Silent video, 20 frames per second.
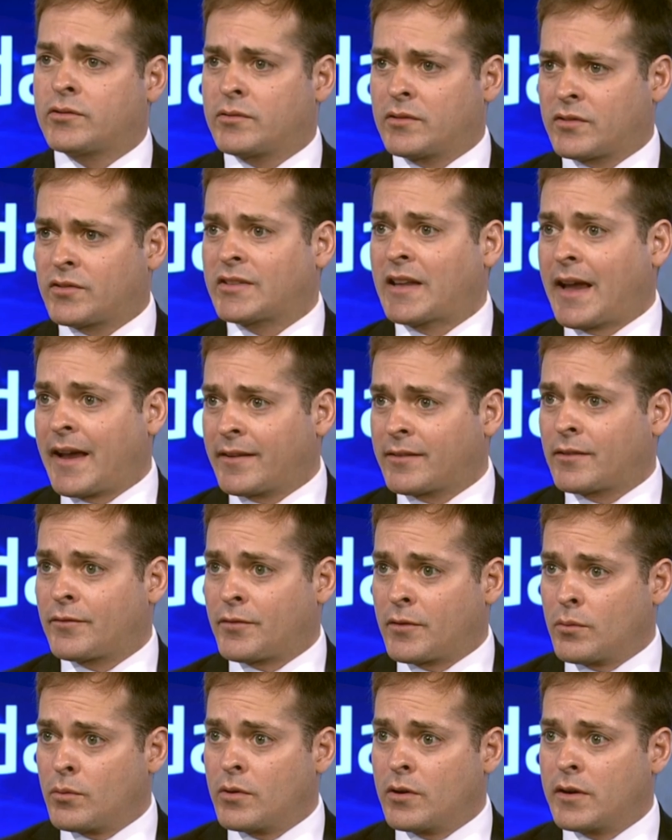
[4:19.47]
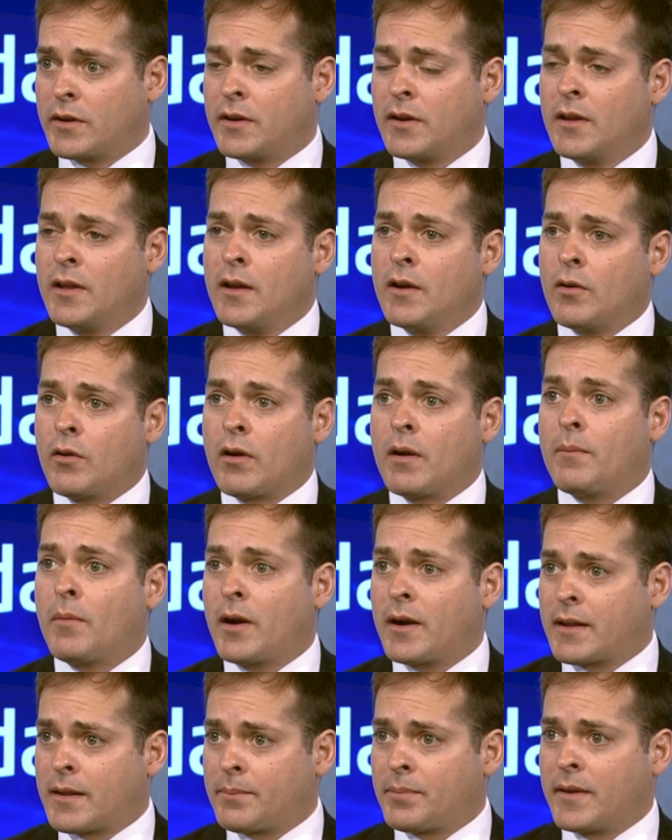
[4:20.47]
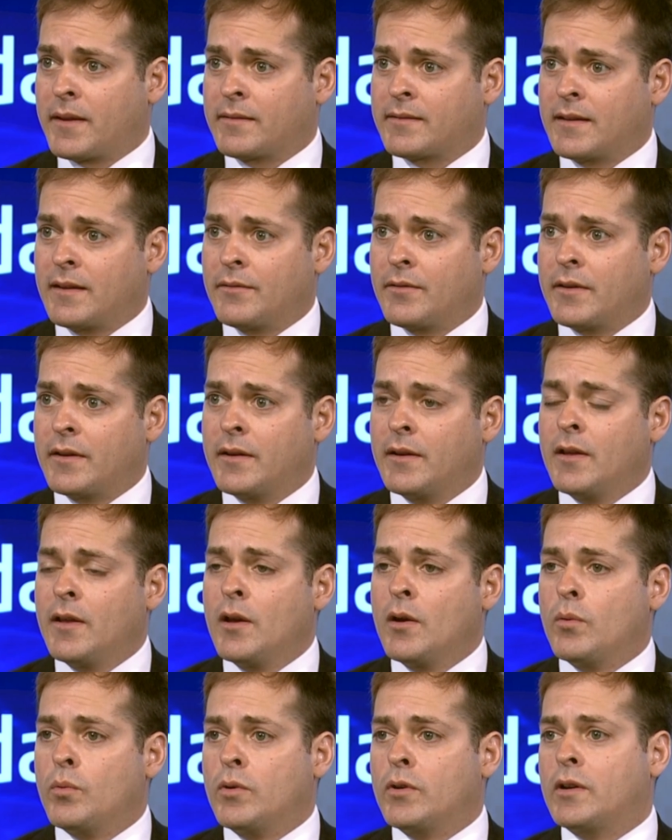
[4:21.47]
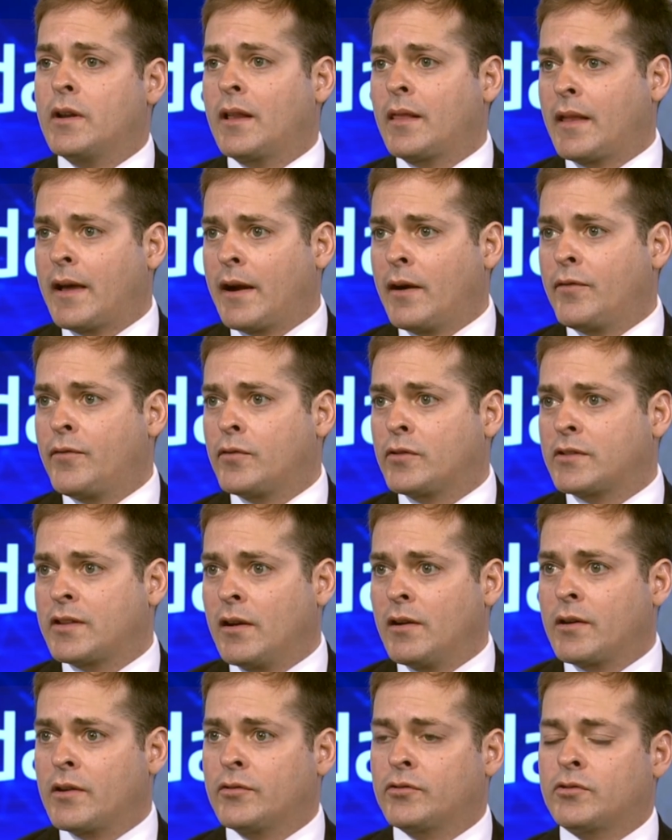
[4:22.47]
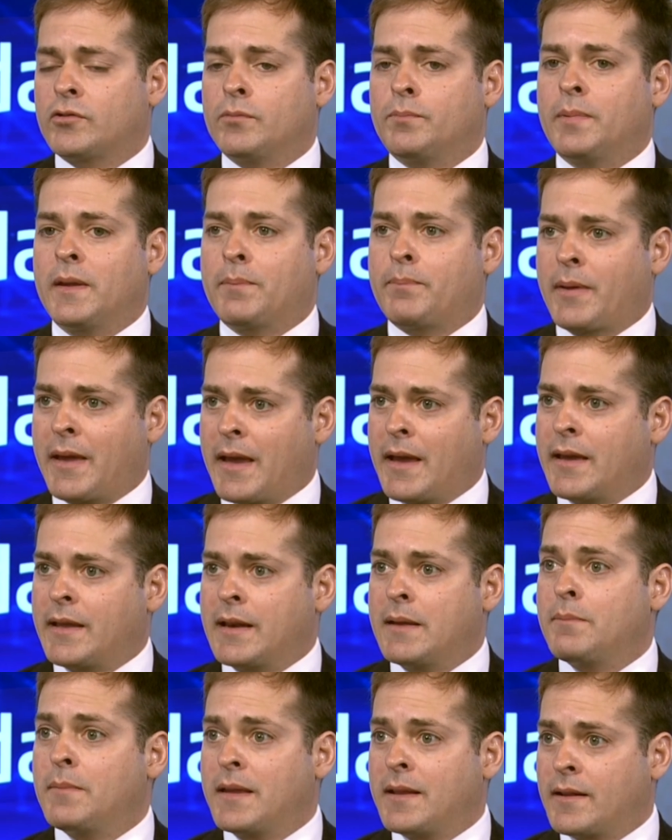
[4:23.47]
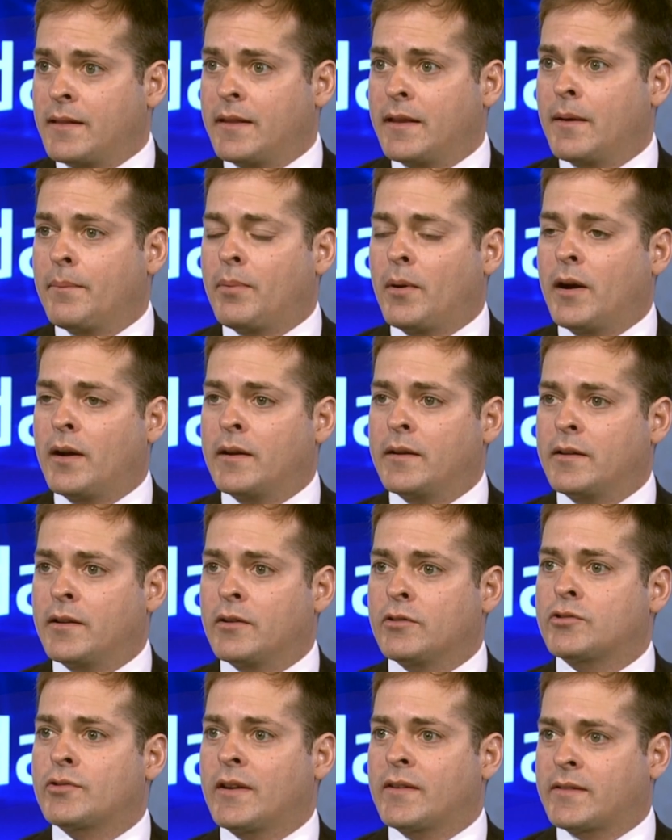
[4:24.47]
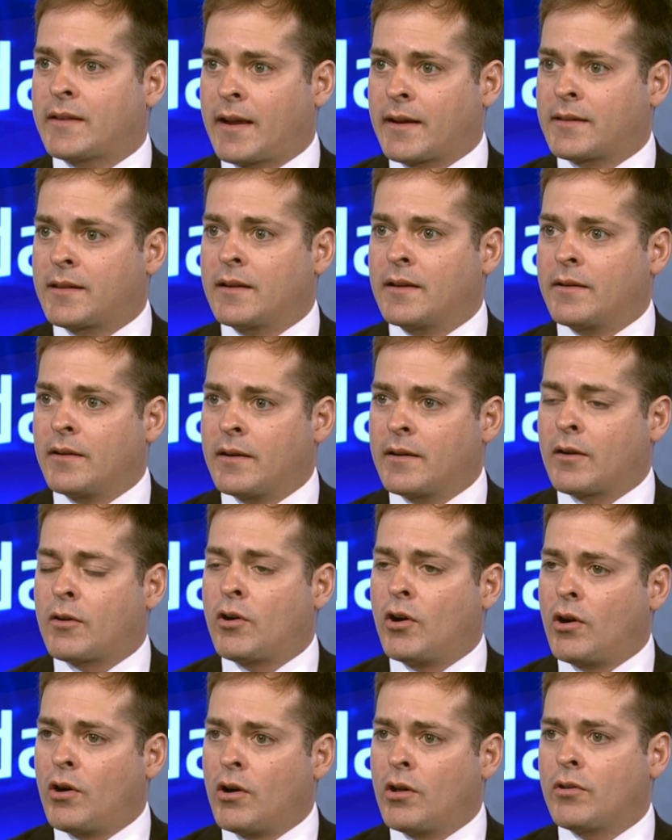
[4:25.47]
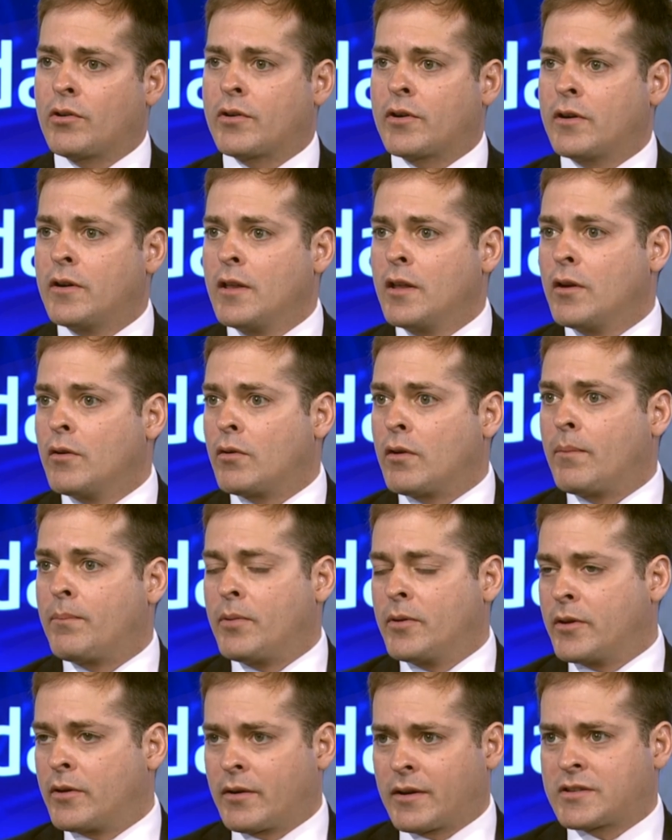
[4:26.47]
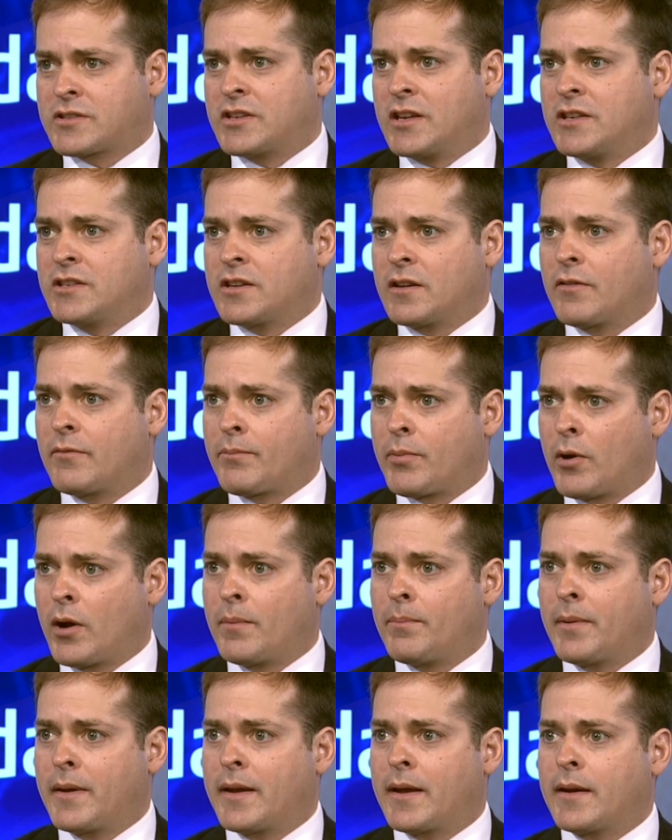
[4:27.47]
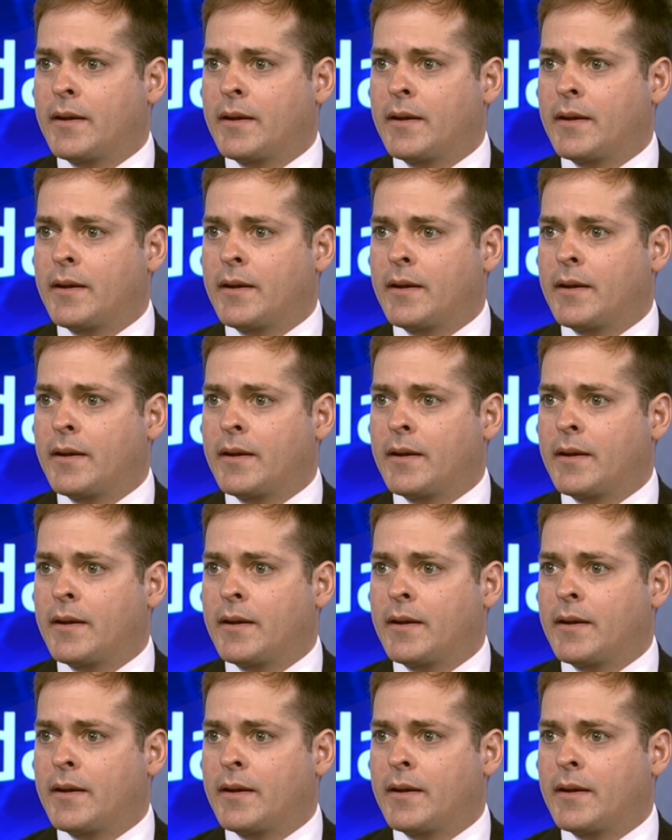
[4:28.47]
SaaS, if you would, or a marketplace even, would allow for telcos to be paid immediately upon, transacting a call or exchanging of broadband.